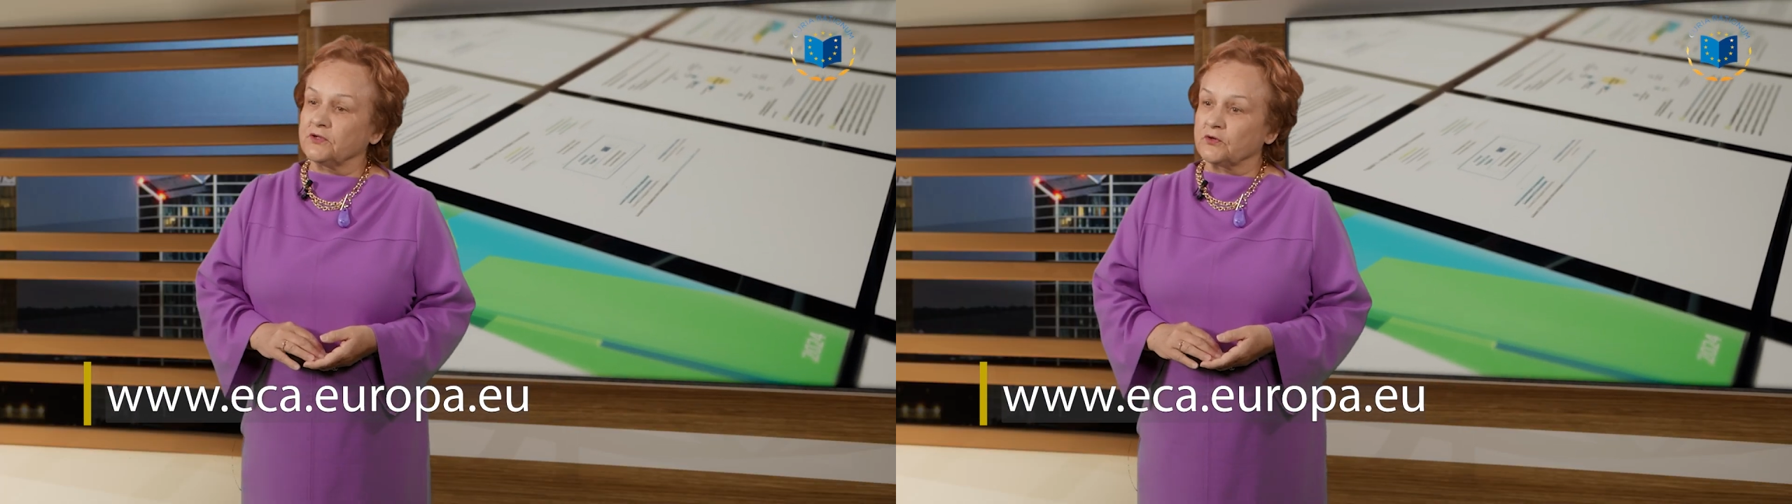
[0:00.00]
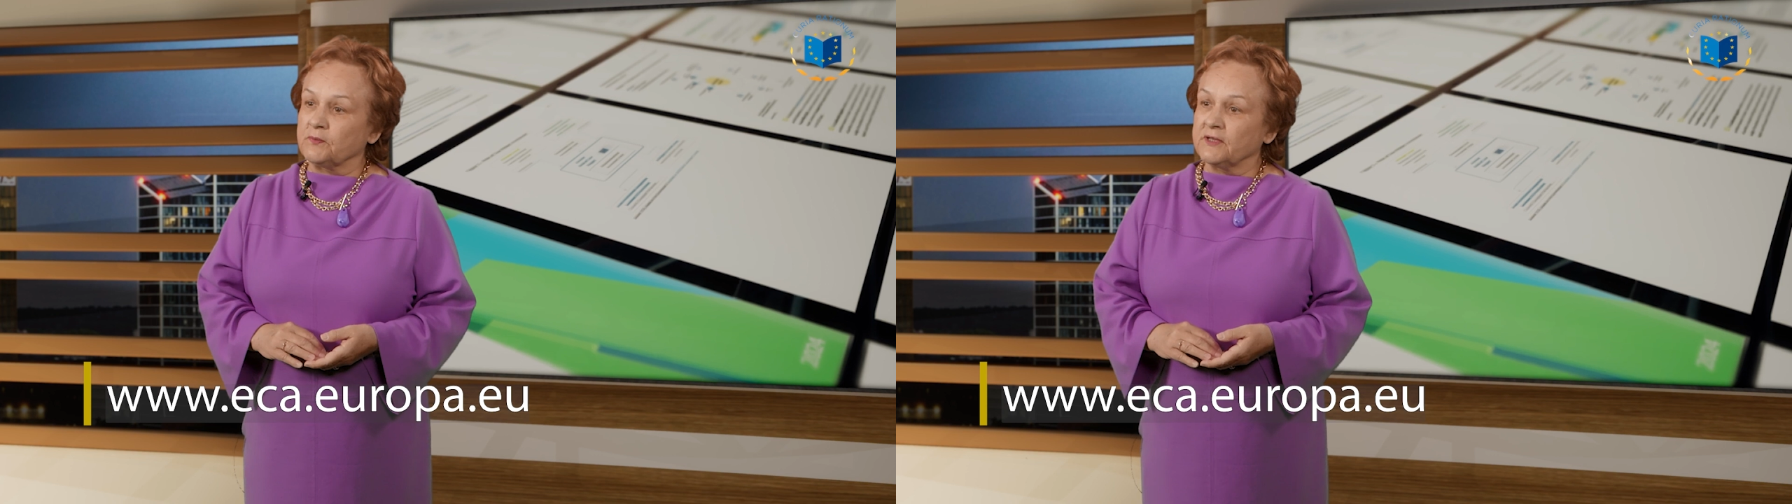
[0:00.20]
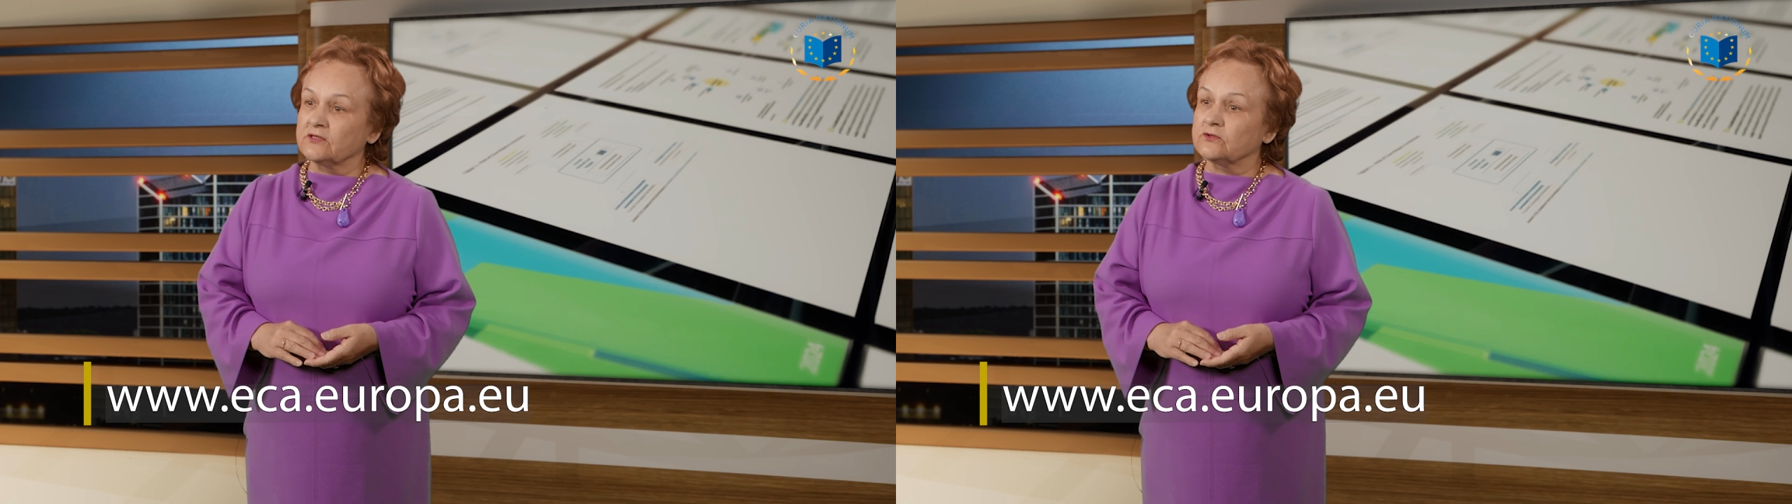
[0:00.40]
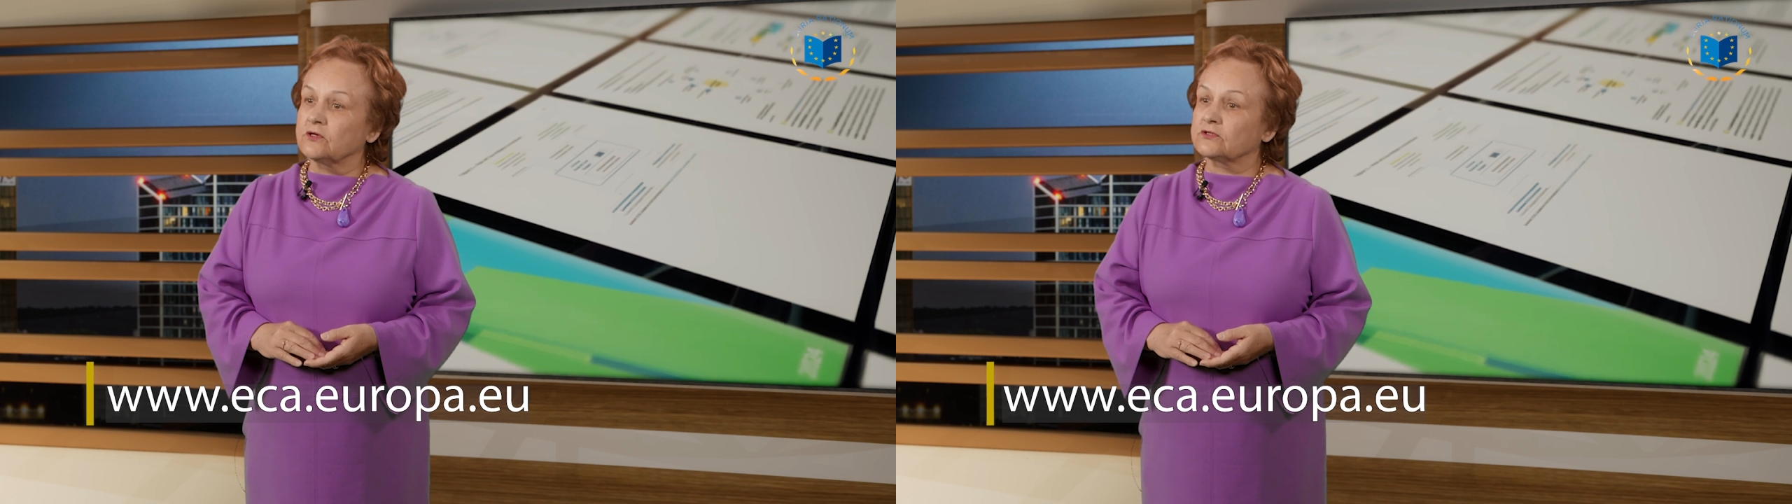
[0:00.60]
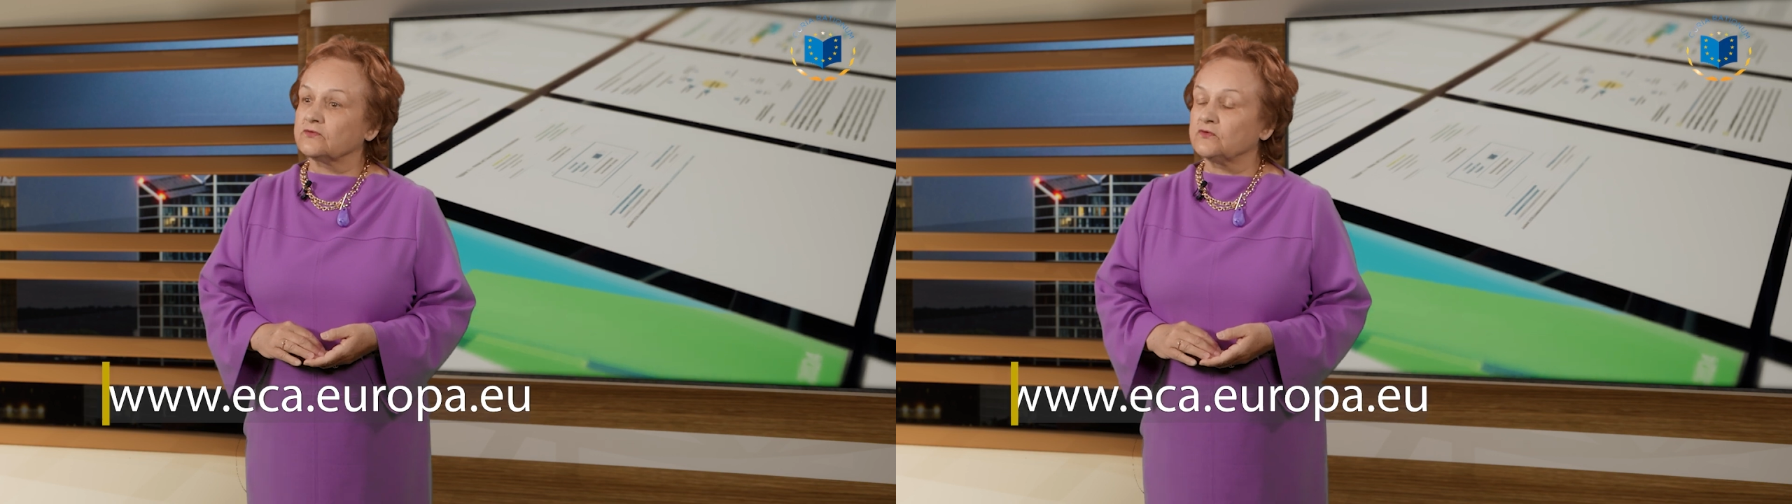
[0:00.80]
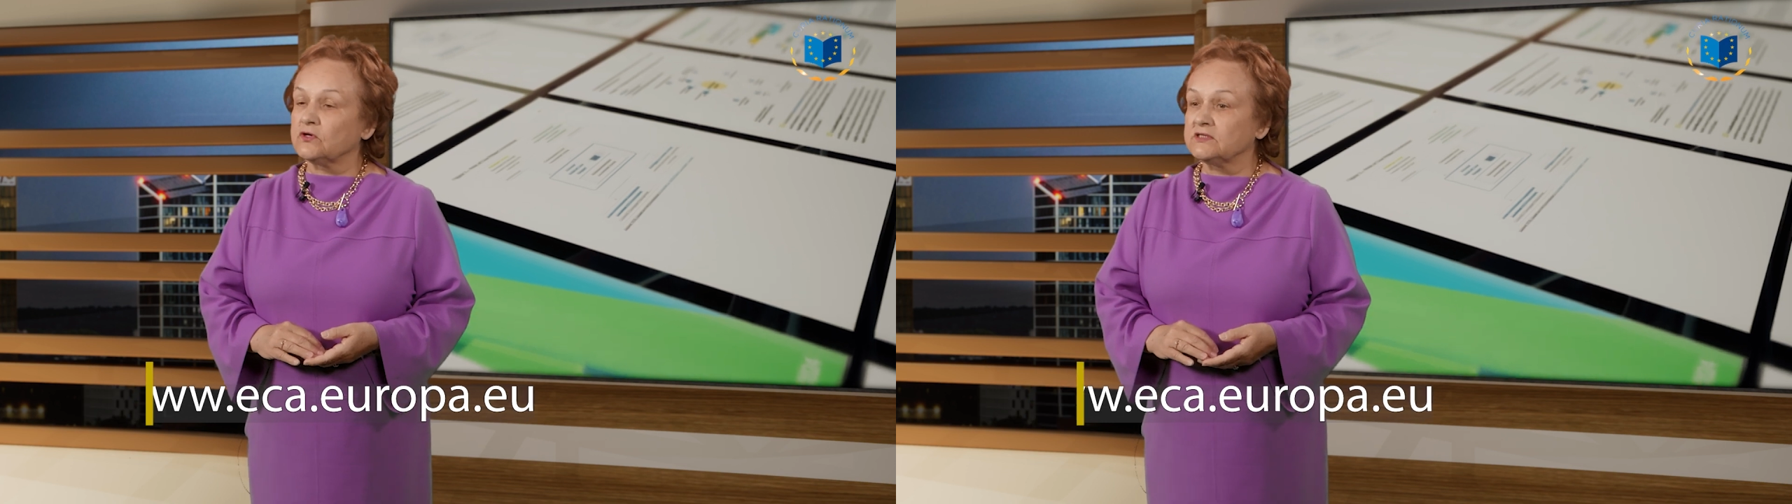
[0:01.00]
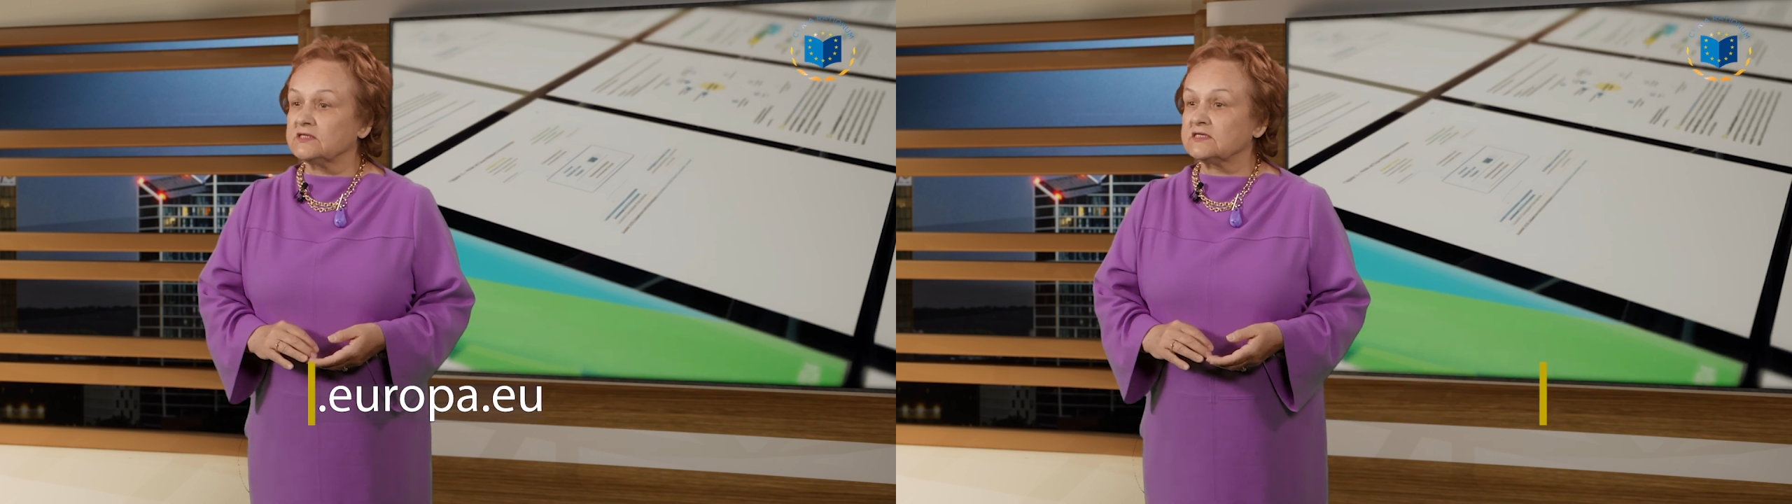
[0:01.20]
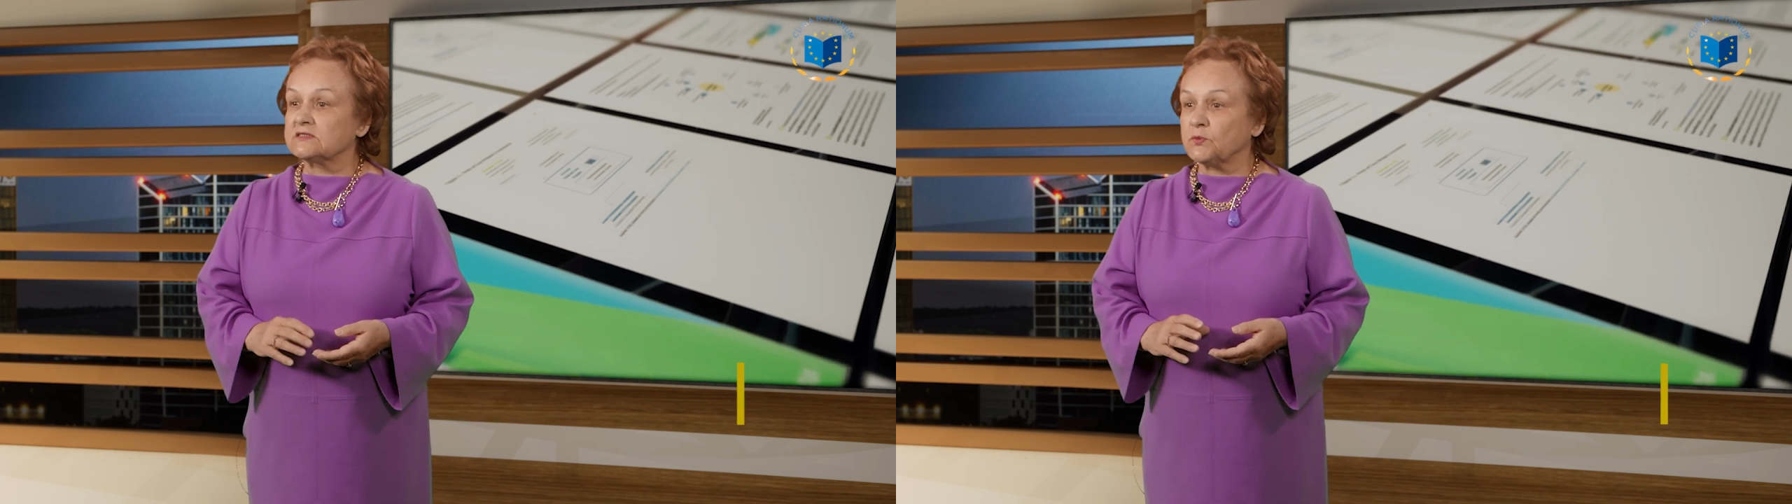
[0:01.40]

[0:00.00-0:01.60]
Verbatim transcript: European Court of Auditors